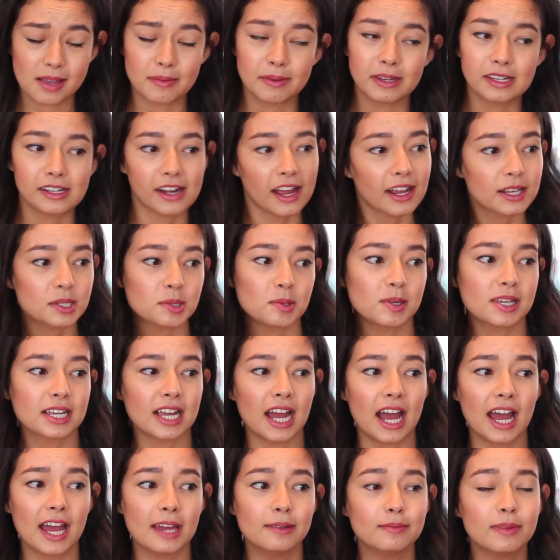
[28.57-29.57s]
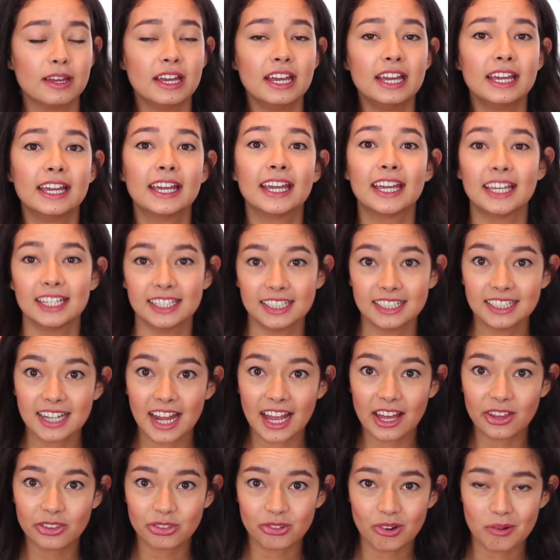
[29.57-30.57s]
I mean, next week I'm hidden
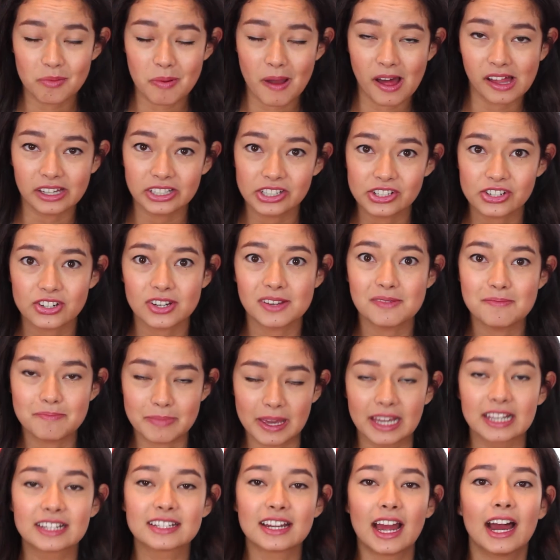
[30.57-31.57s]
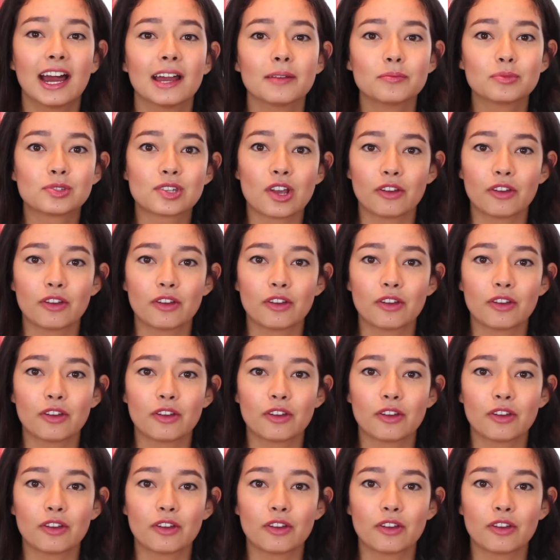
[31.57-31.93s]
Anthropologie big time.